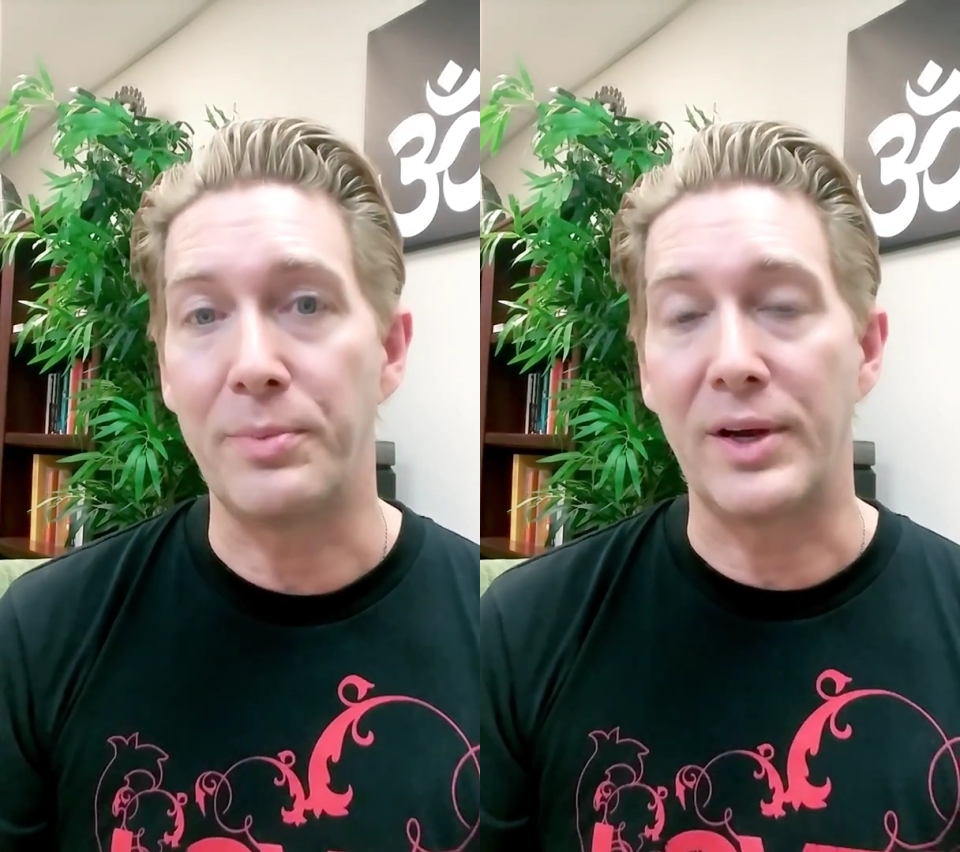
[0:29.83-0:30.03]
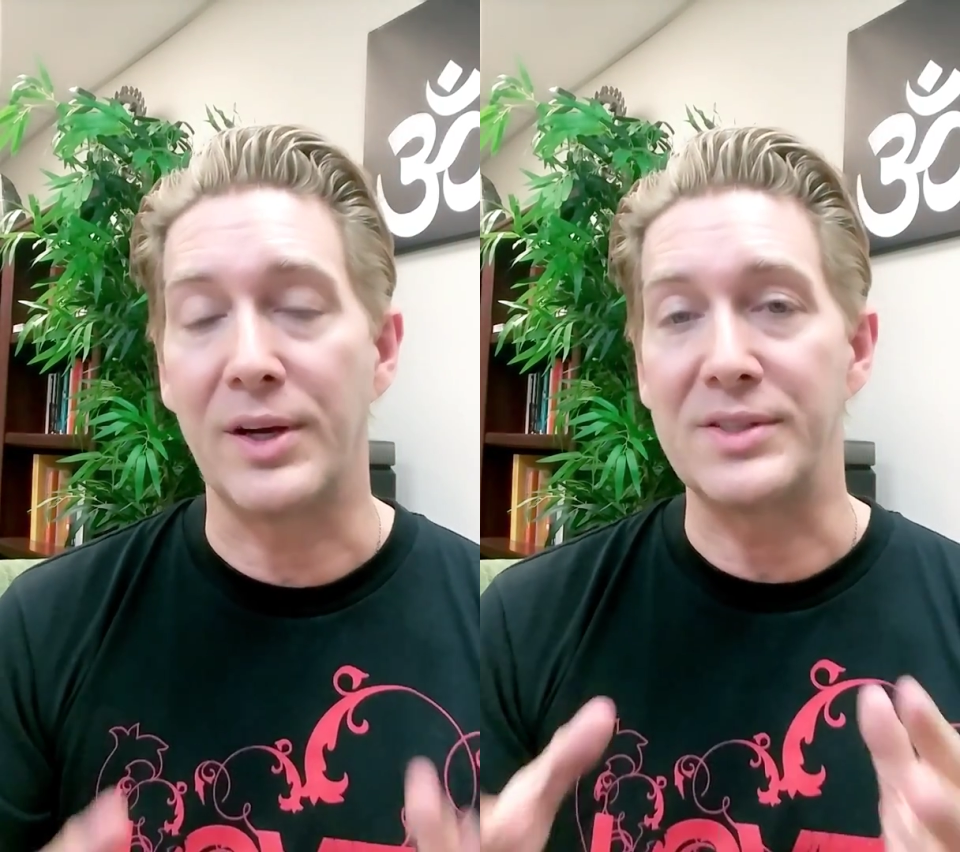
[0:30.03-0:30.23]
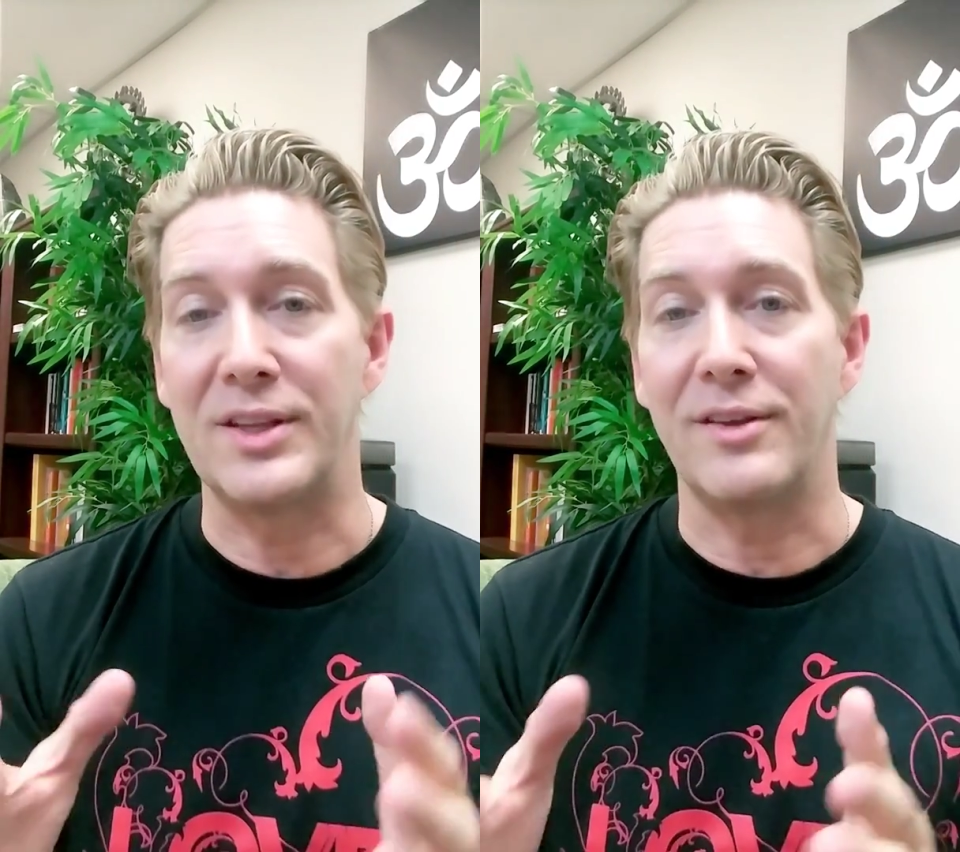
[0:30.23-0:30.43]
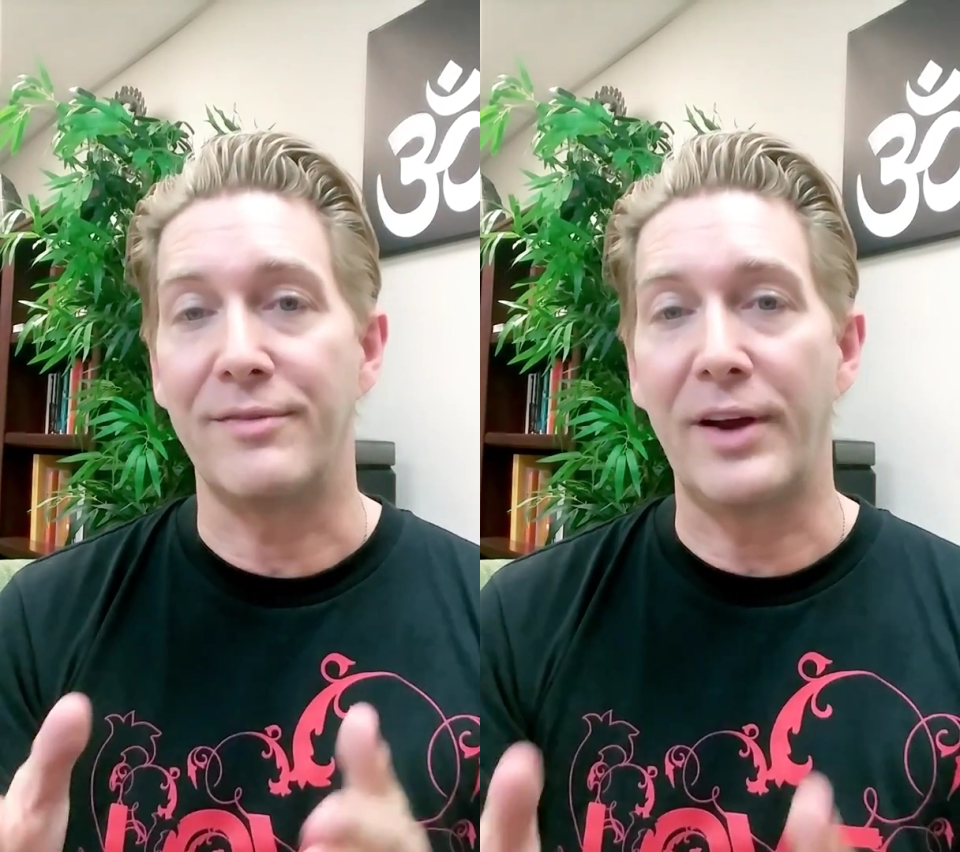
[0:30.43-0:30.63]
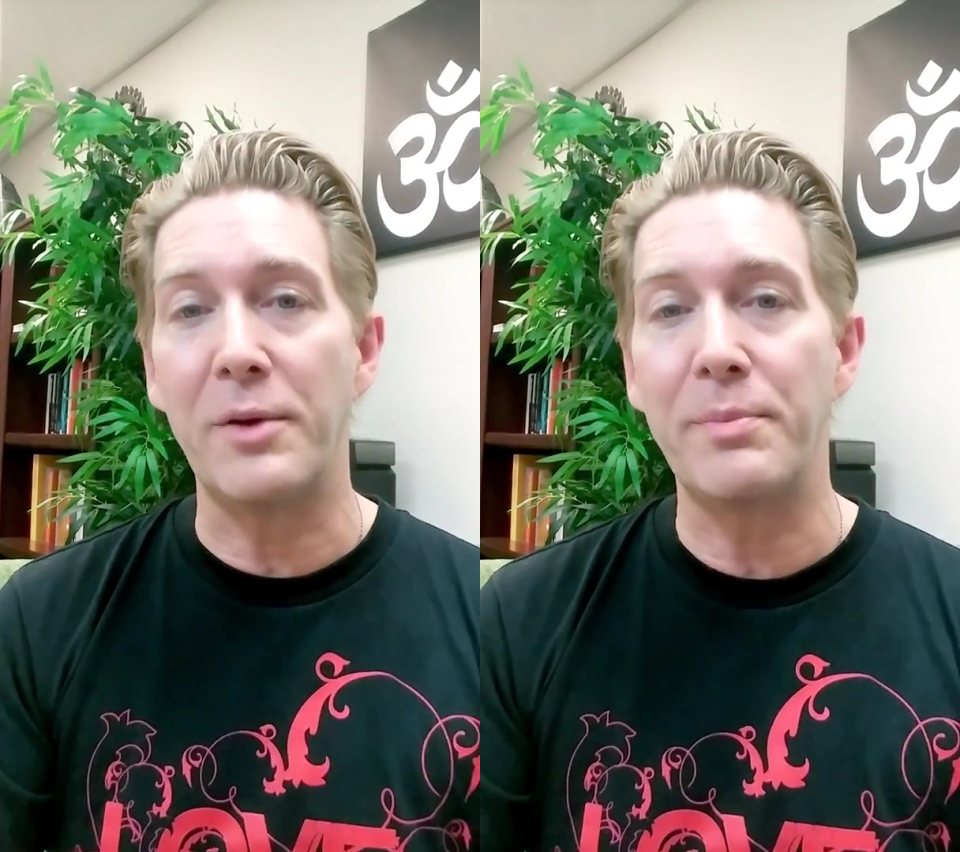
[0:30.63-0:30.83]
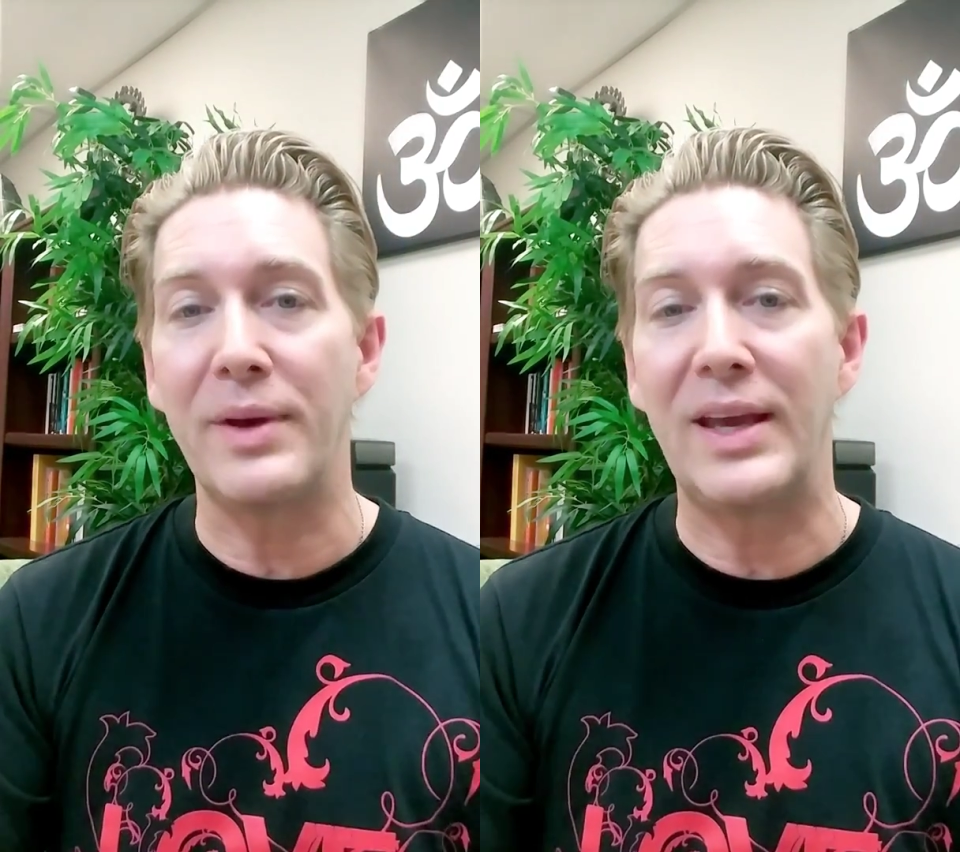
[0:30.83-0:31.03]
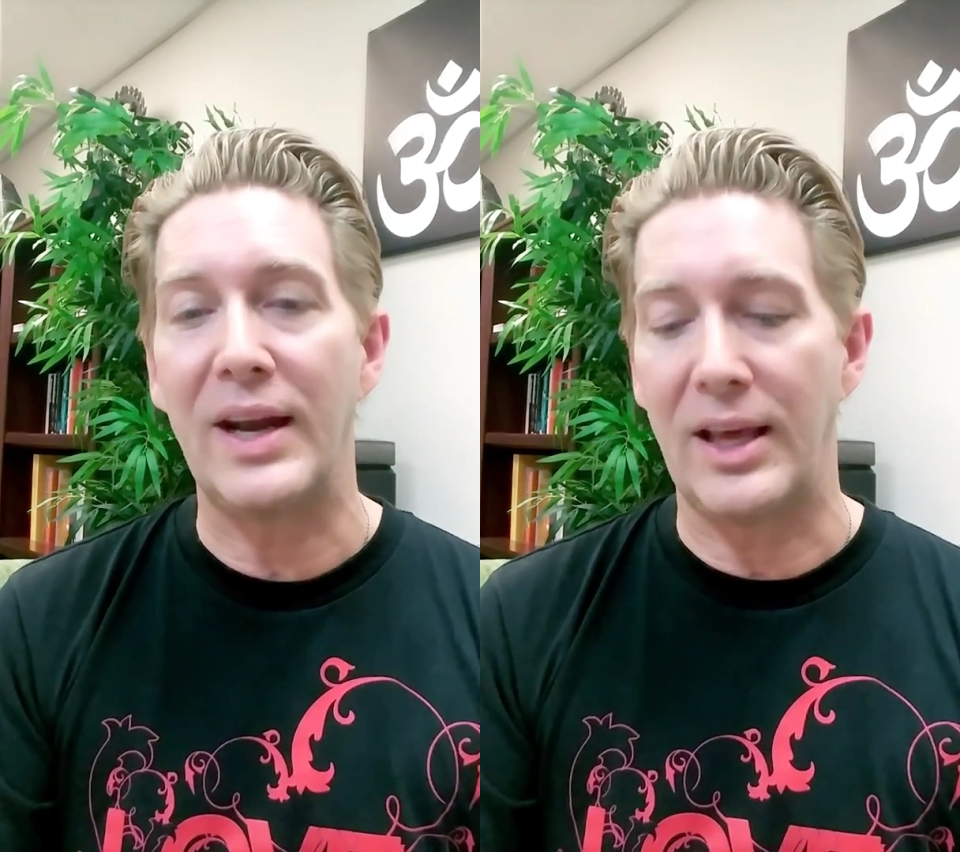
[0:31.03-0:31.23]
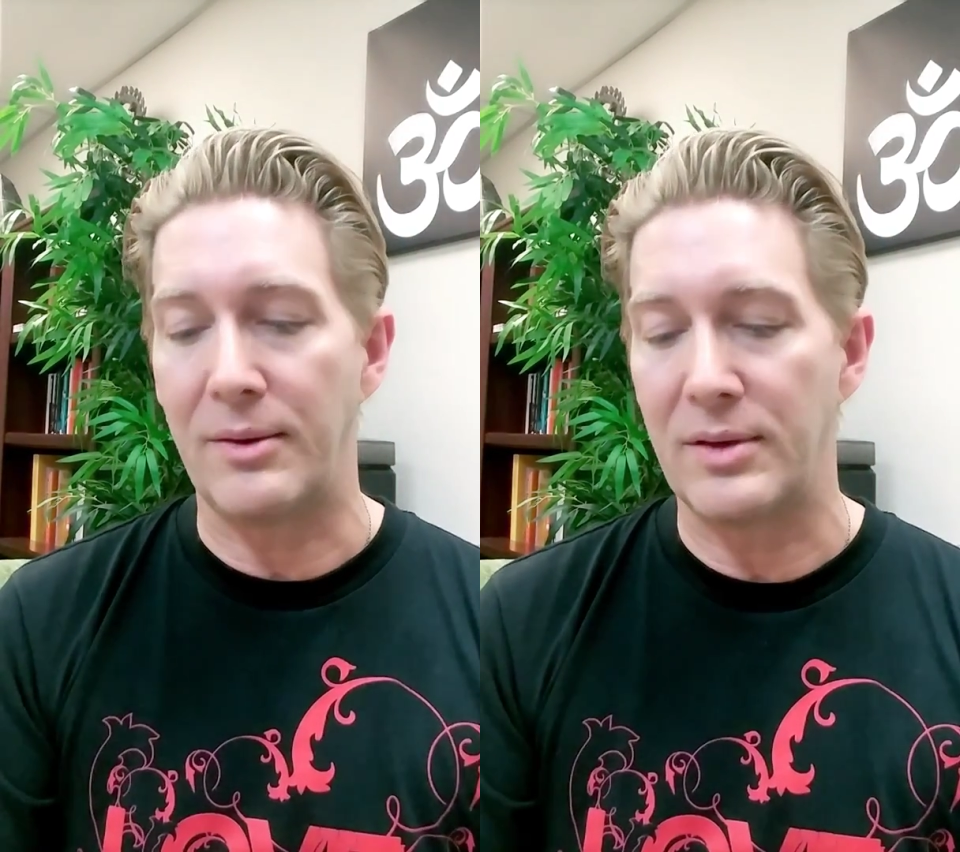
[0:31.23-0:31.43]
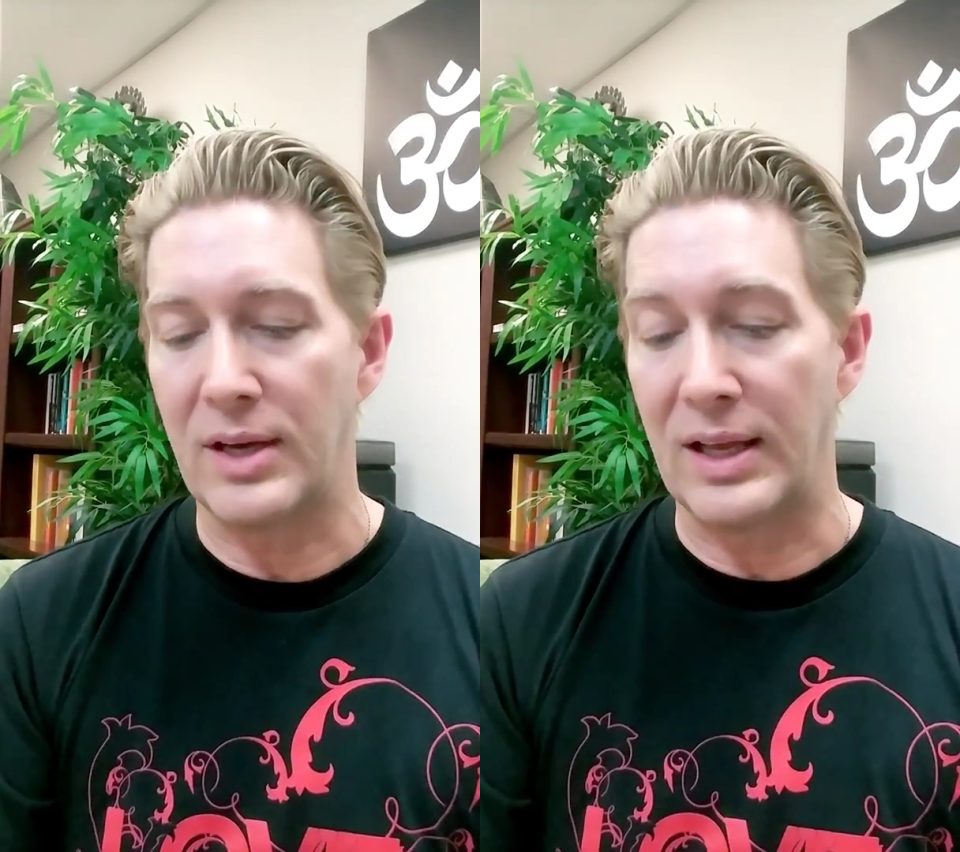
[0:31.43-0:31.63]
because in the very beginning,